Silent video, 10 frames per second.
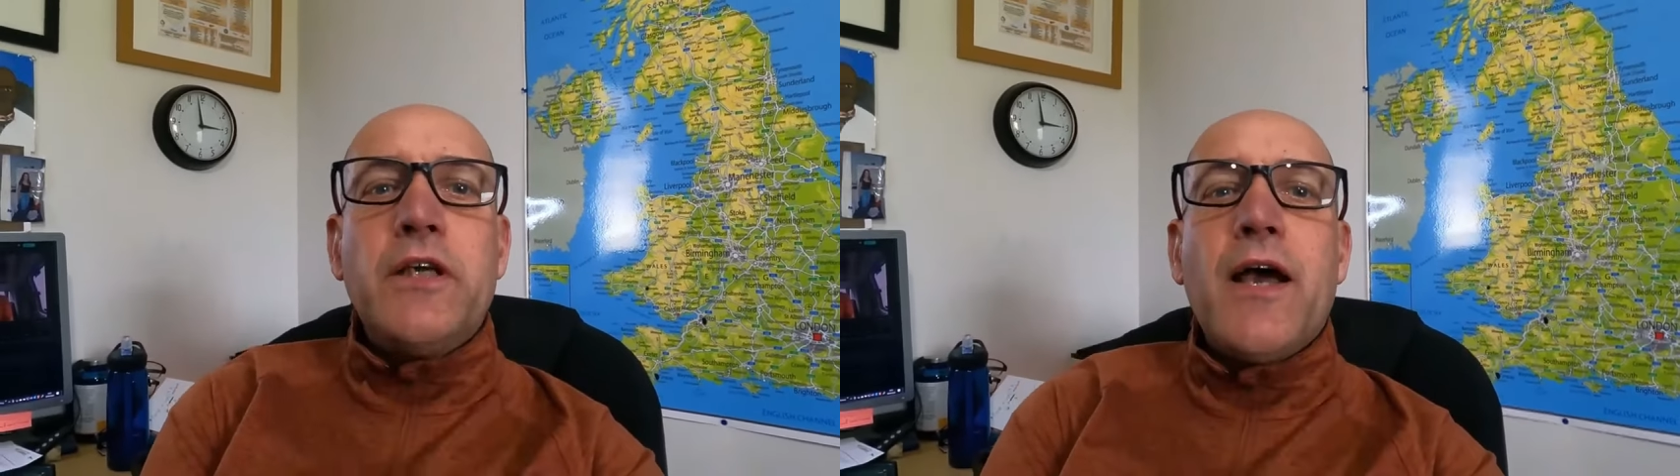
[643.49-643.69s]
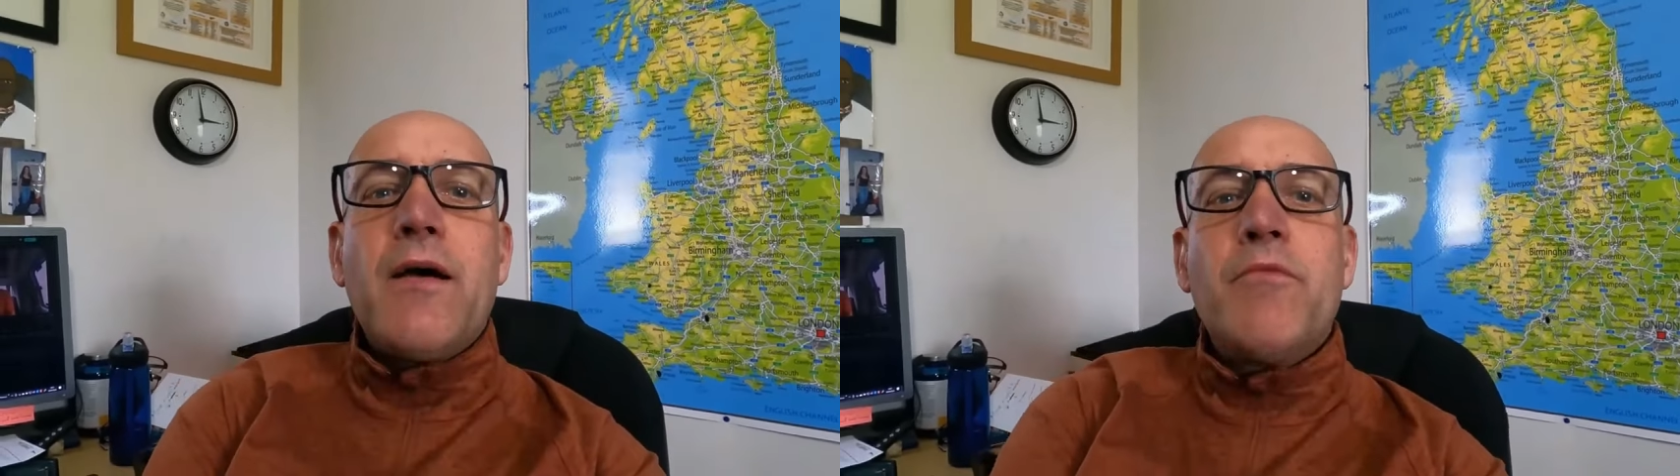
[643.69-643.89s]

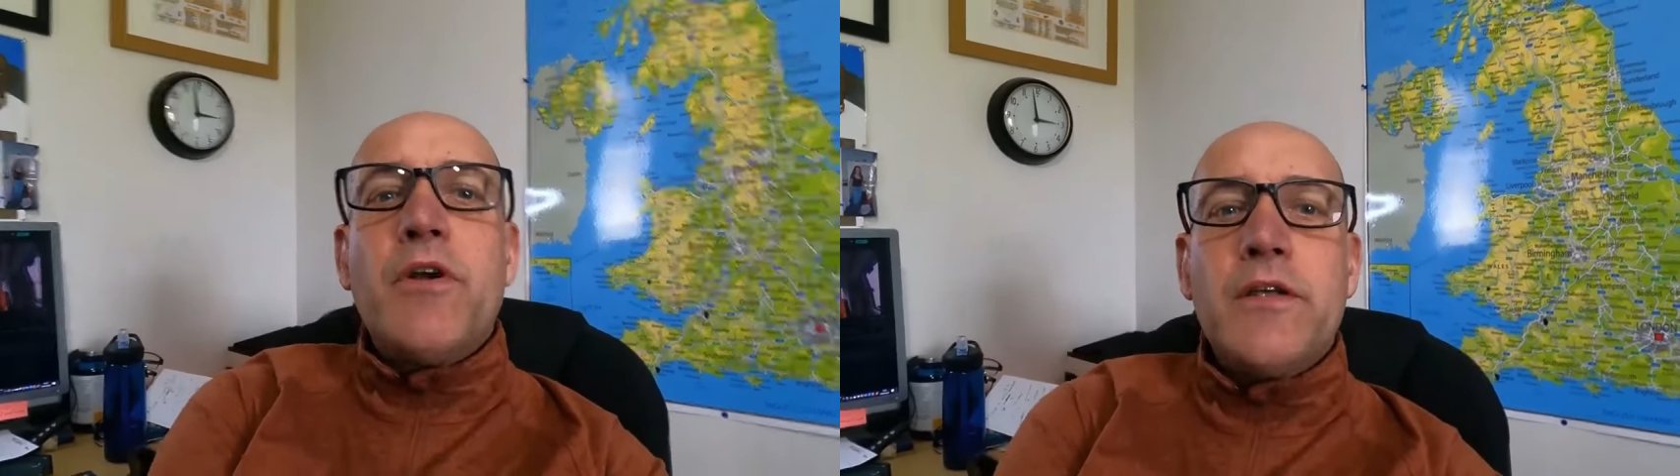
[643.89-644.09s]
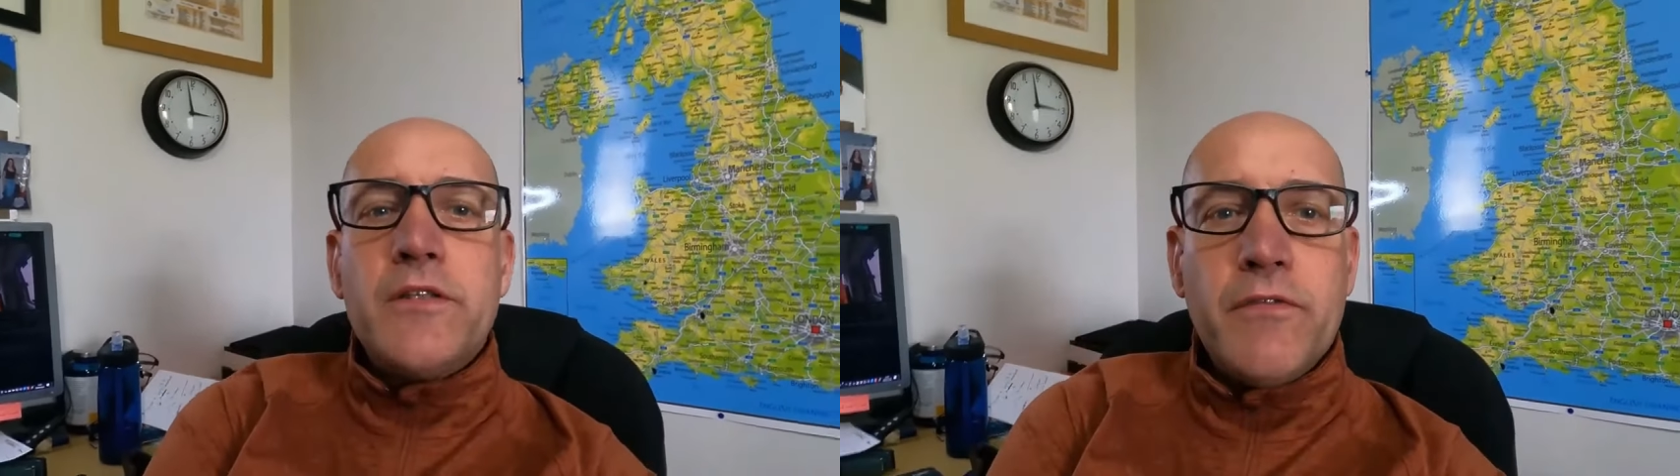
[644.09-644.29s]

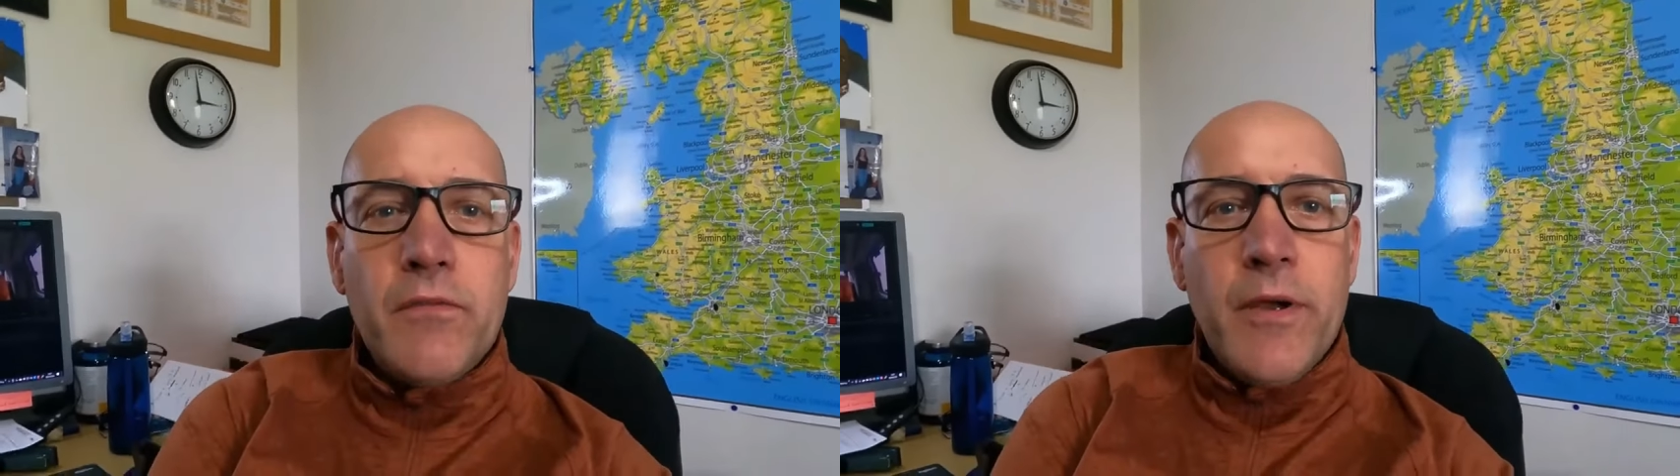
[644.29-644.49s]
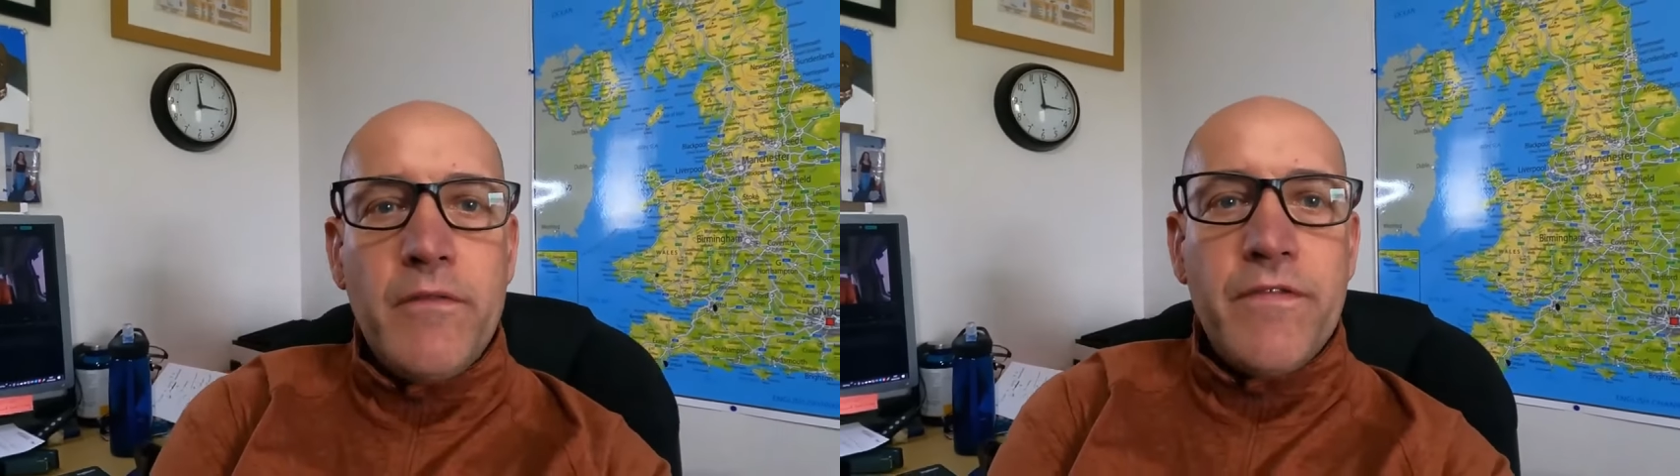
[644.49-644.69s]
cameras
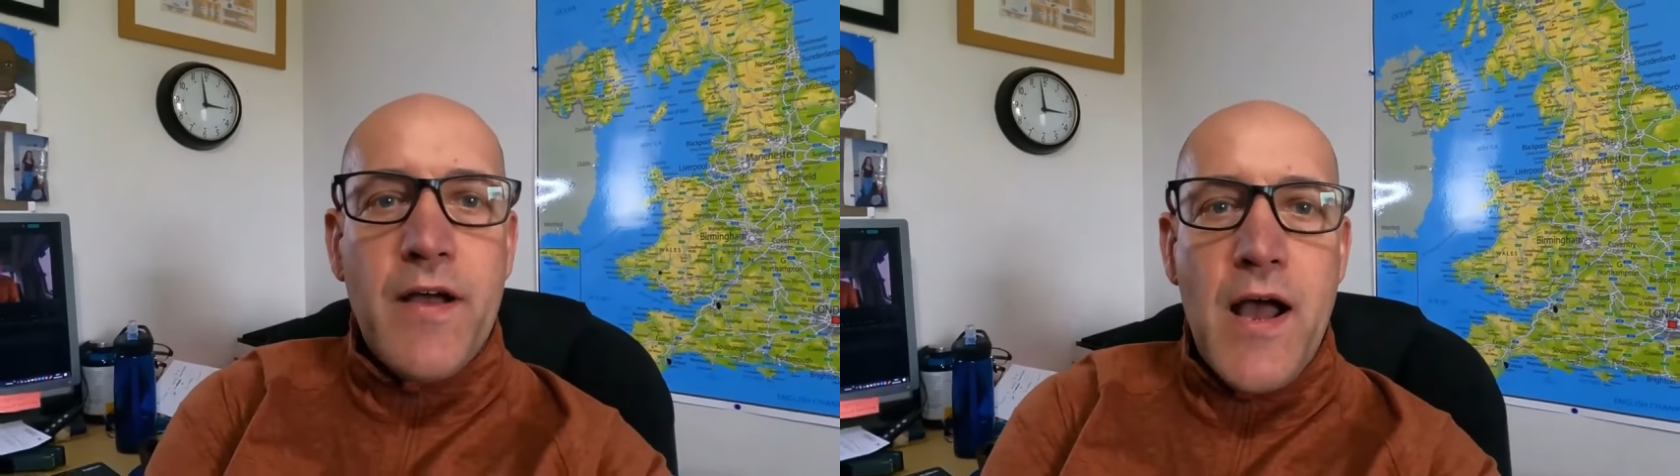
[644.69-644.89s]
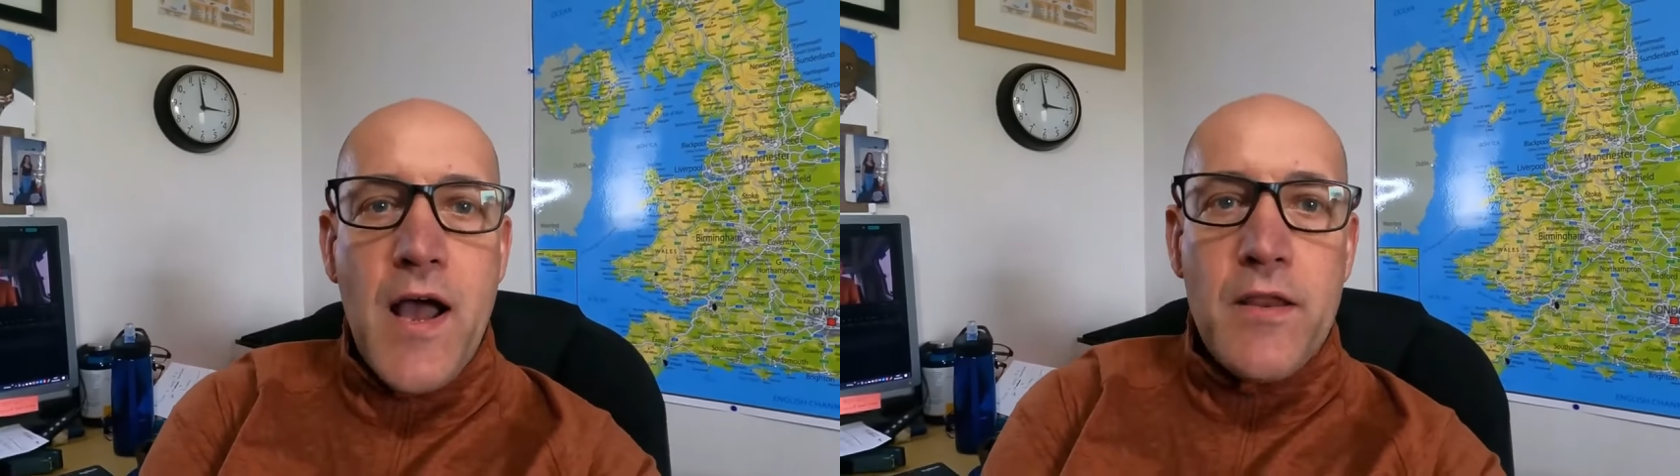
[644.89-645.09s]
for my
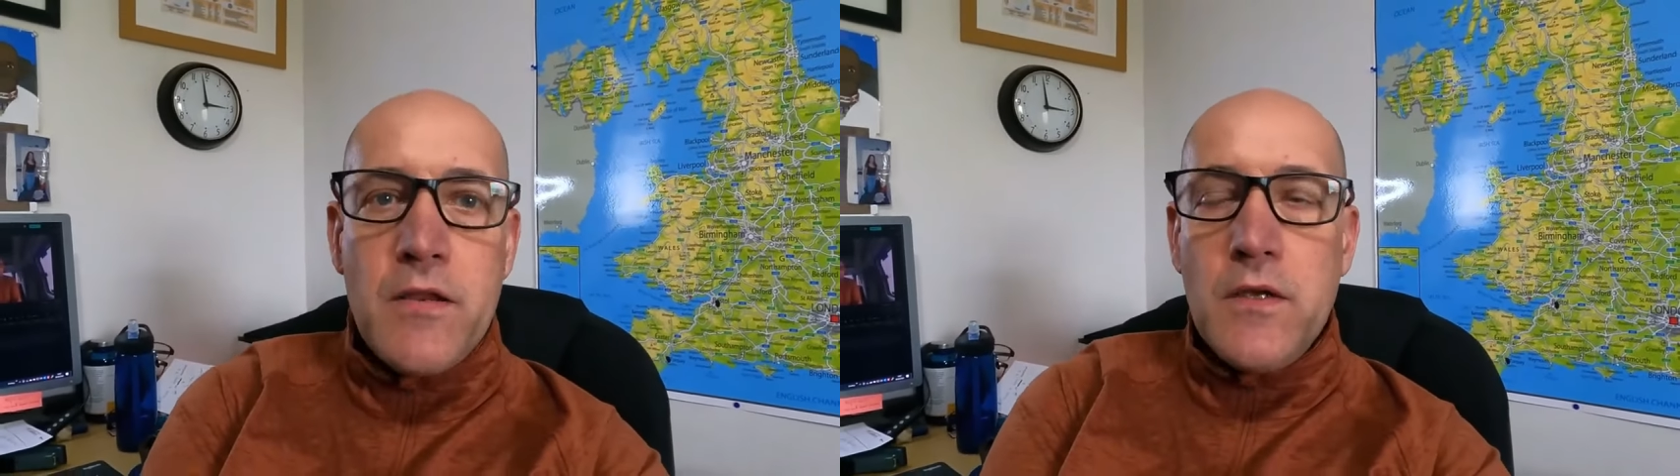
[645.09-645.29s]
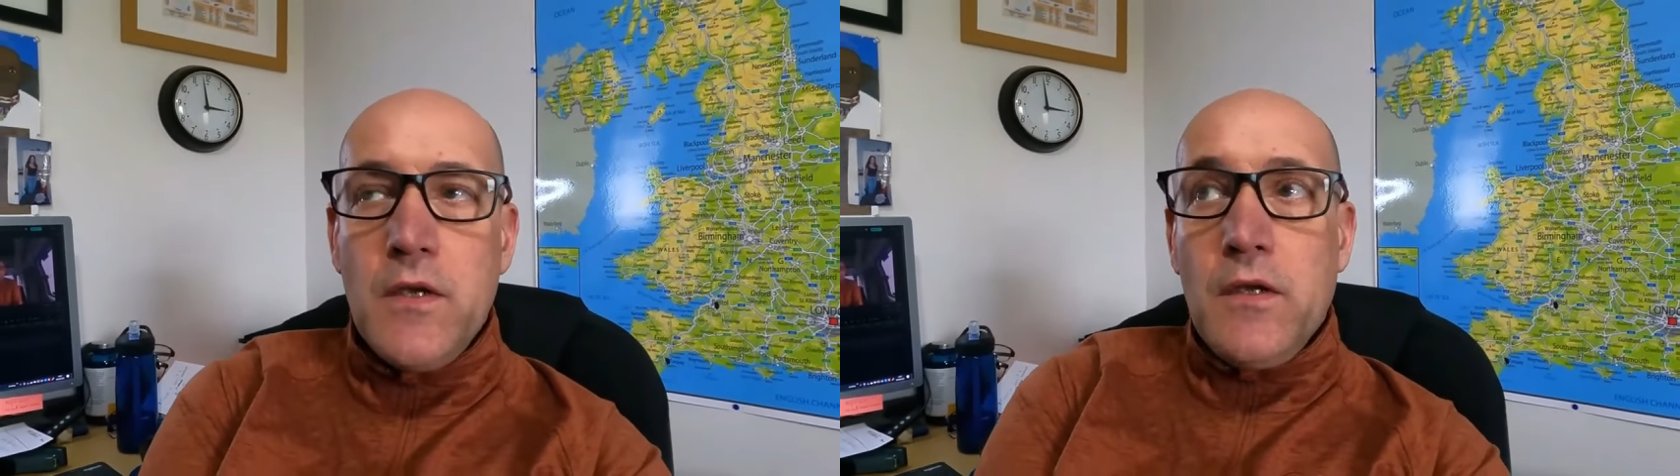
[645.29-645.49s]

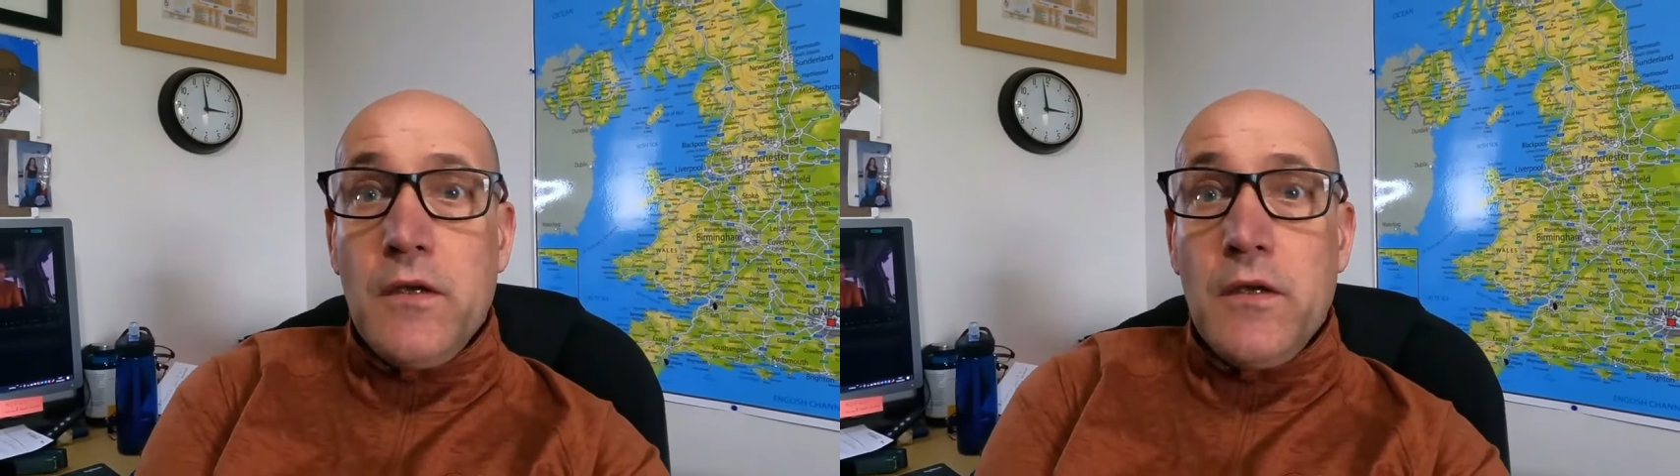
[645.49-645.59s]
van.